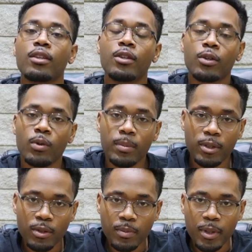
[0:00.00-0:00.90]
The
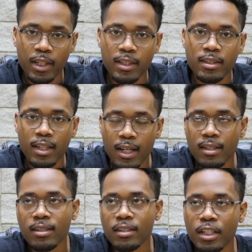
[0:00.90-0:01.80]
crypto space
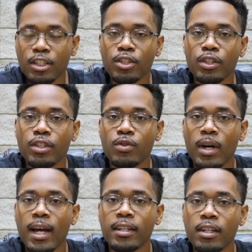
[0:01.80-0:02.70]
has essentially
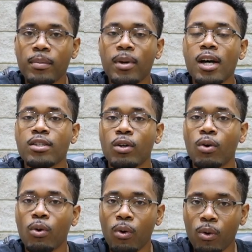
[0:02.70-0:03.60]
dragged up as a
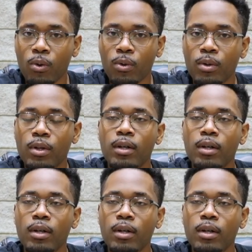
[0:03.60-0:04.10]
whole,